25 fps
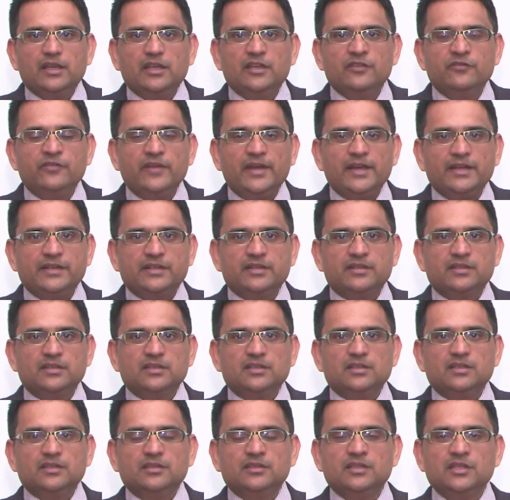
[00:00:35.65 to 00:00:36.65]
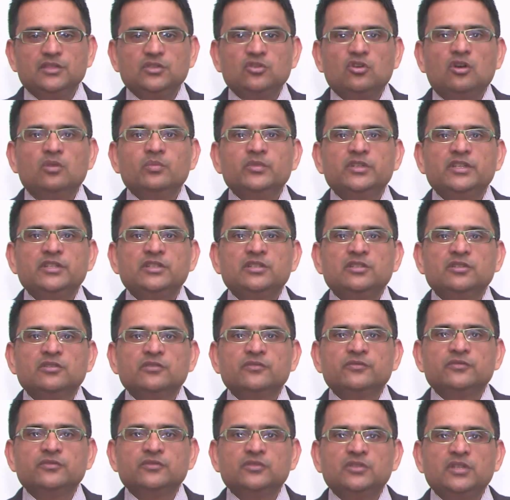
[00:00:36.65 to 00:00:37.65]
In fact, this combination
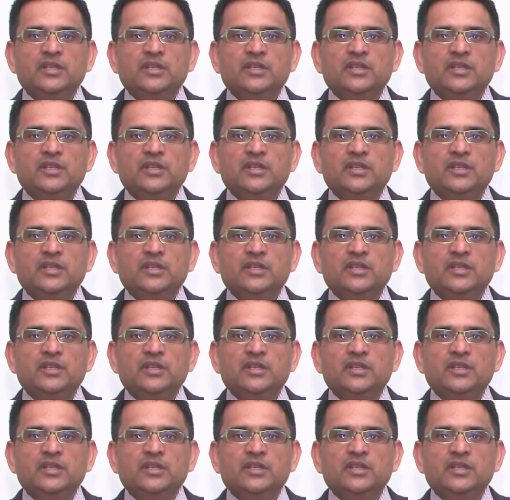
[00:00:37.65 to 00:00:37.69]
of